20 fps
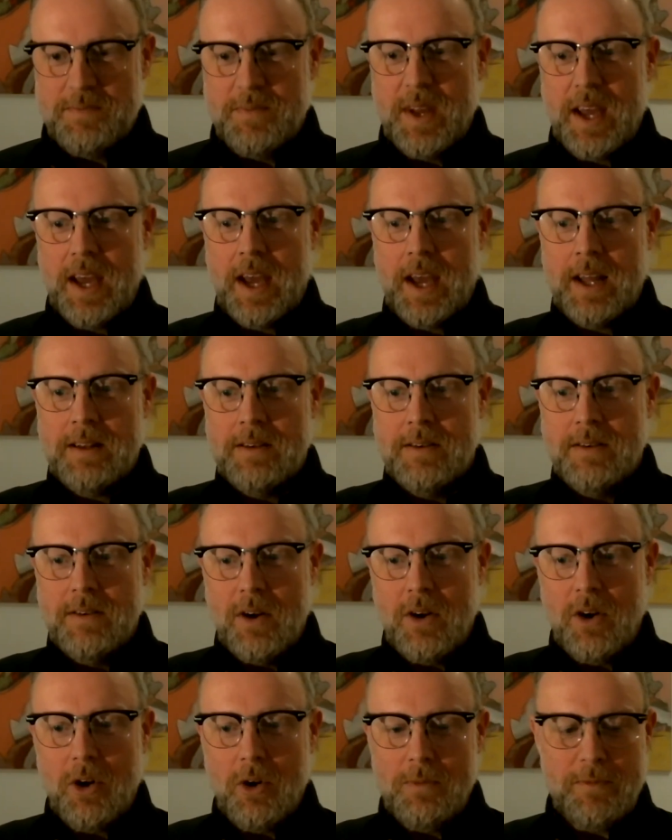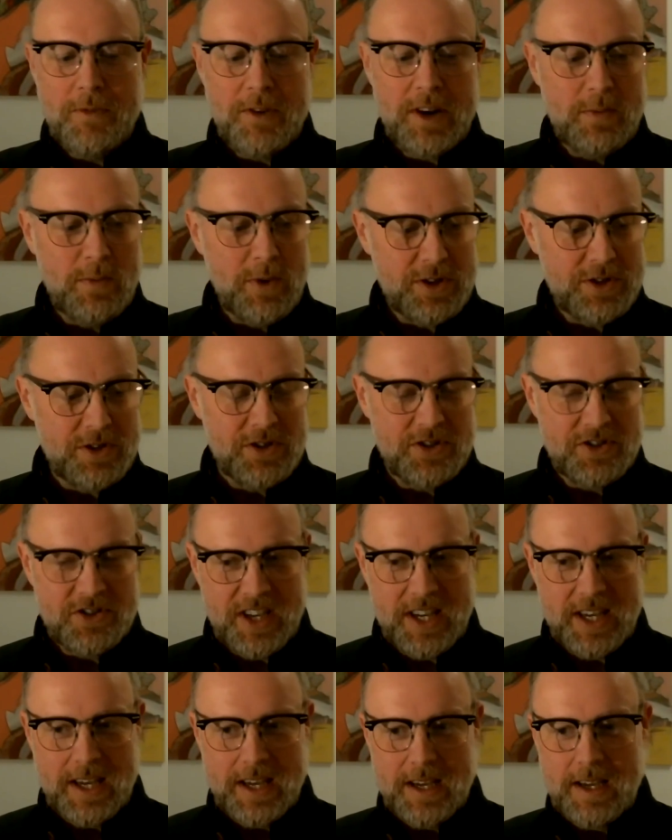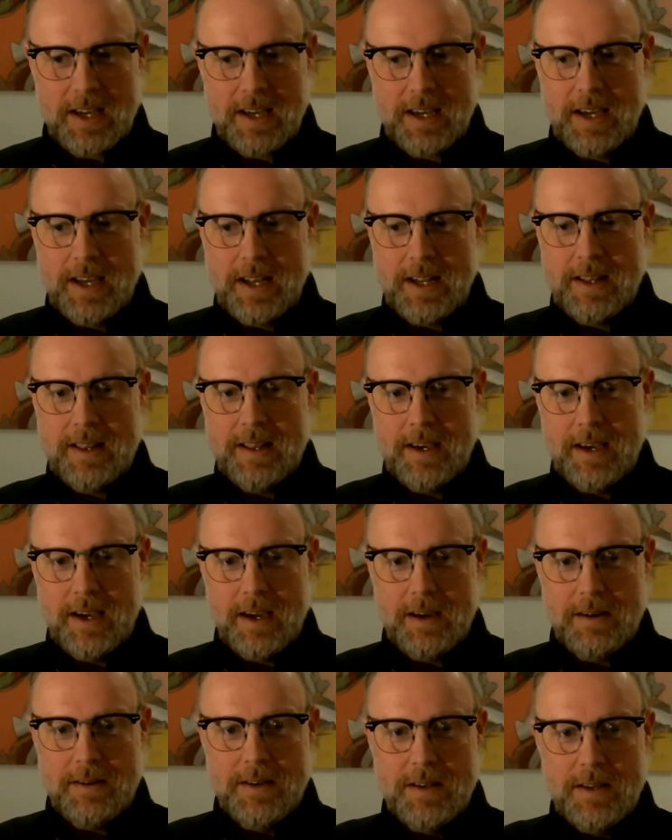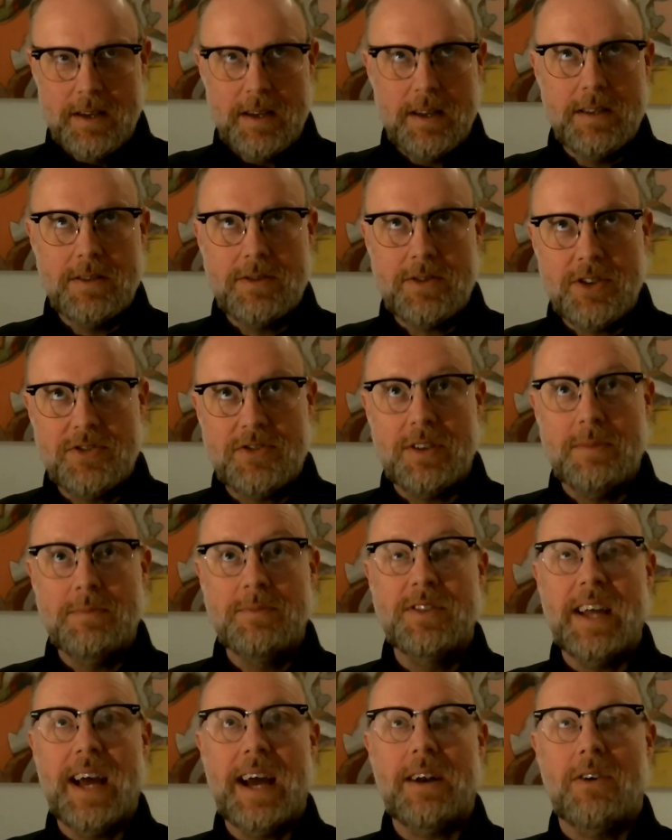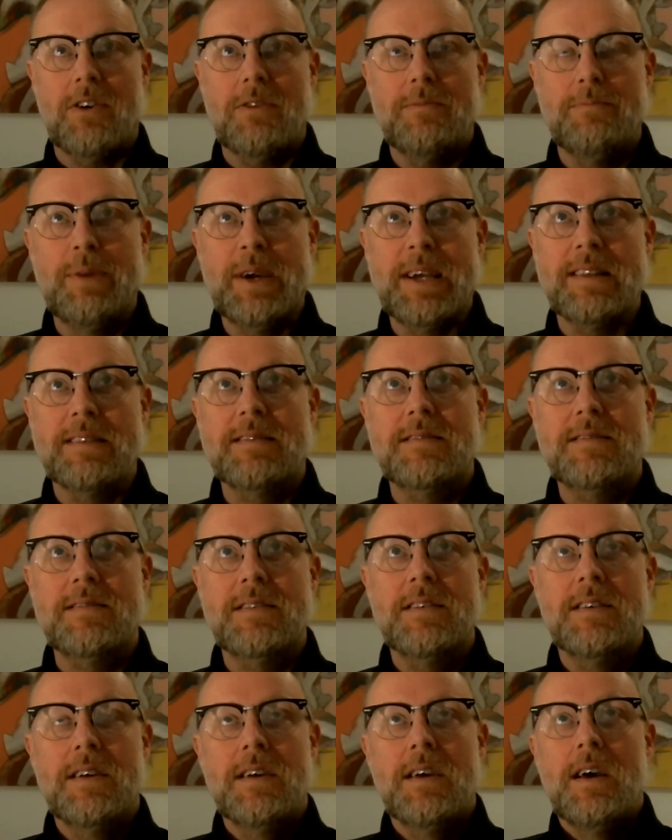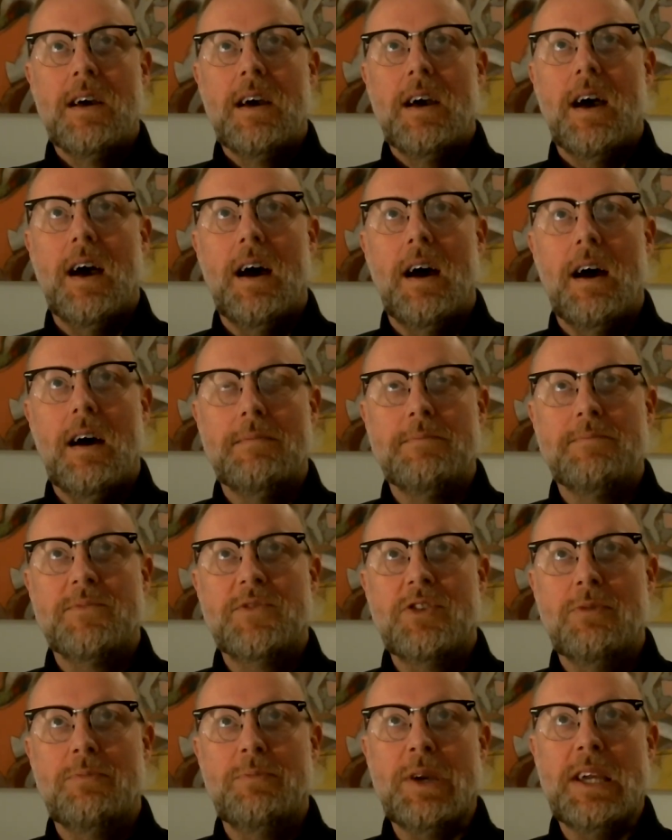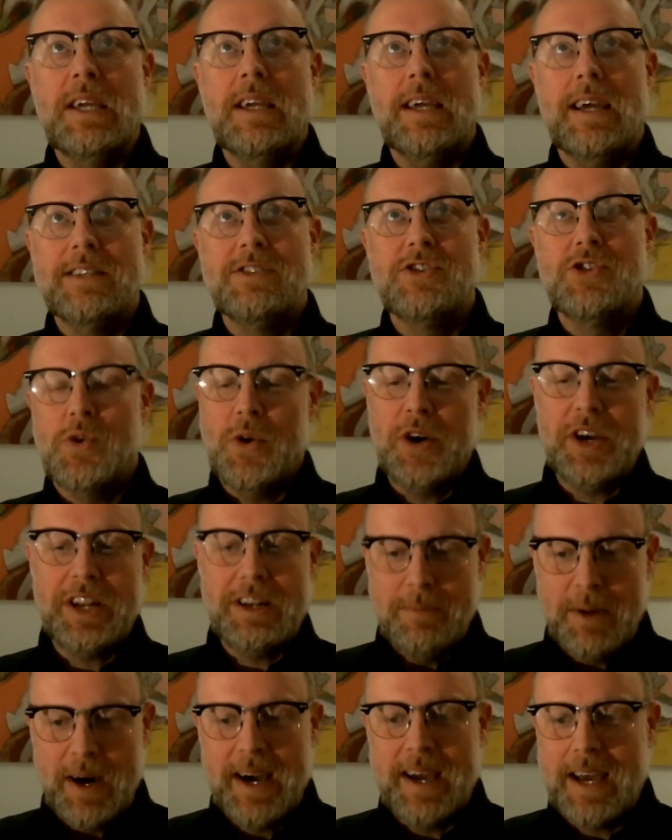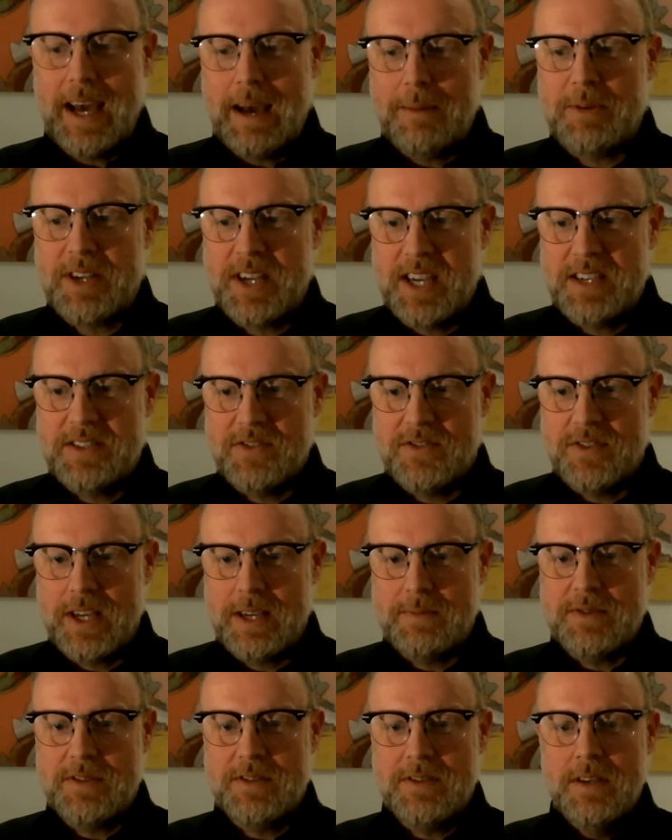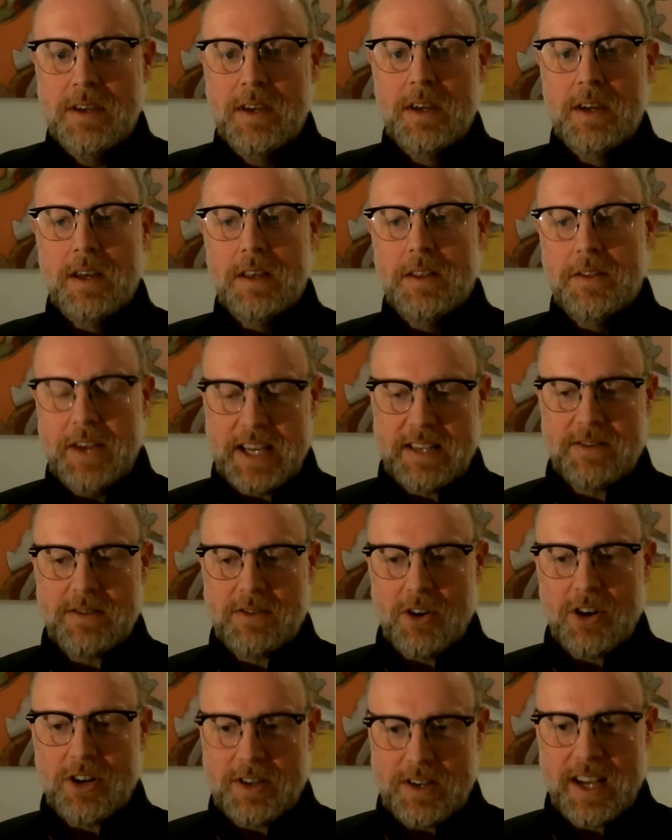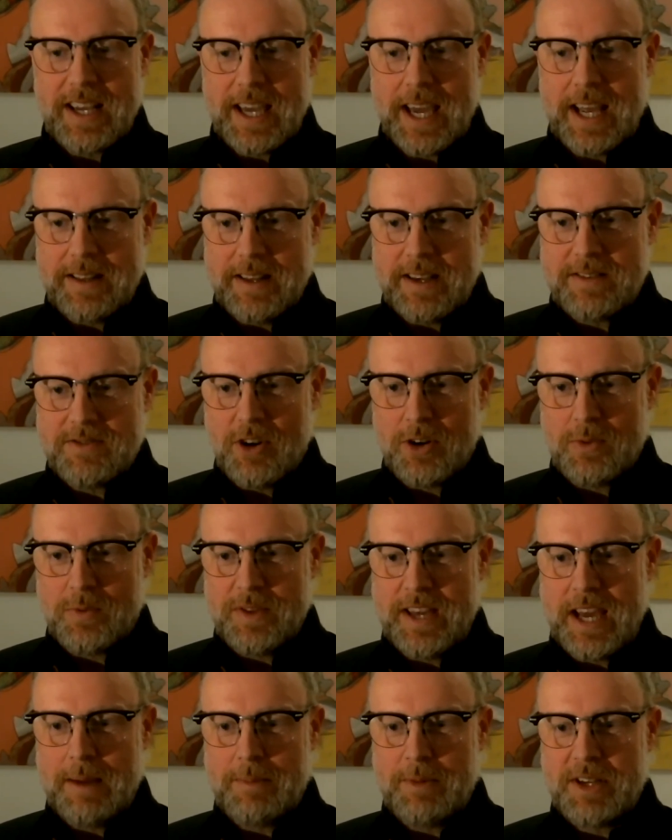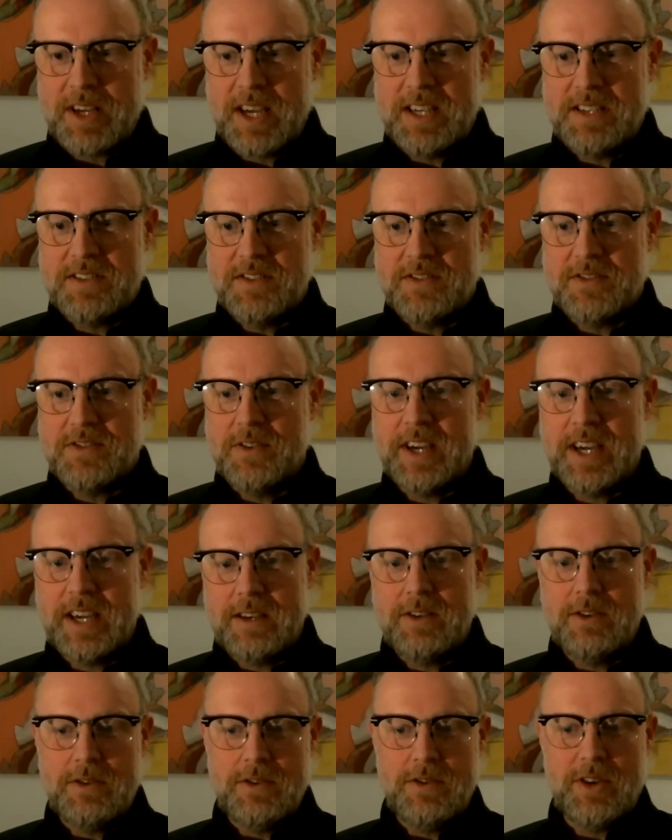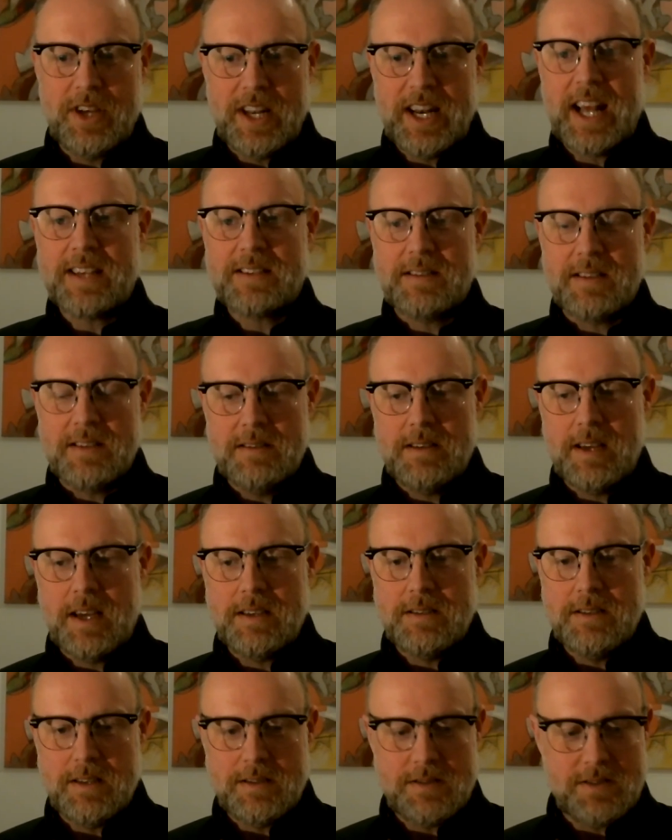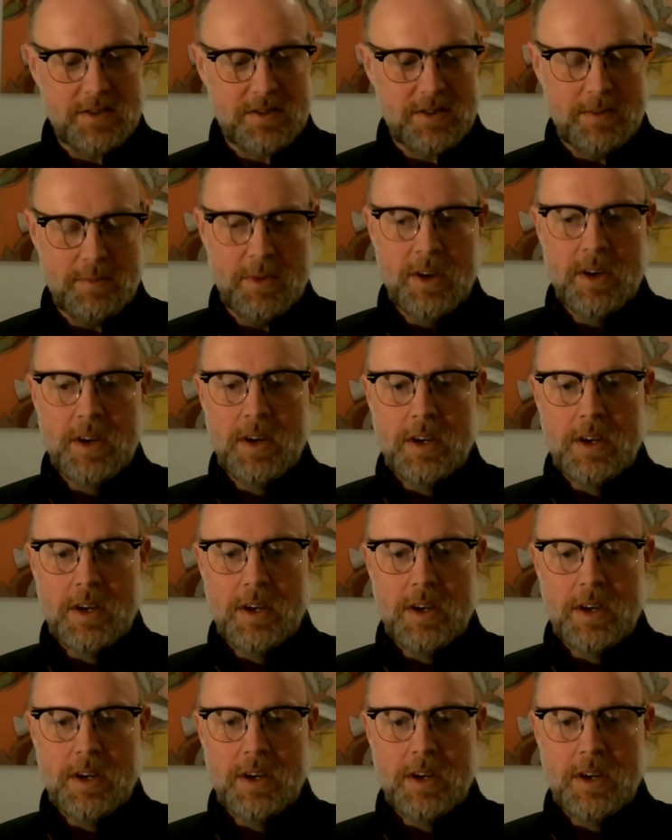And hopefully what you're seeing in the in systems that are built um, to be enjoyed by application teams they start again they start with the application so they you can ask the, the, the, system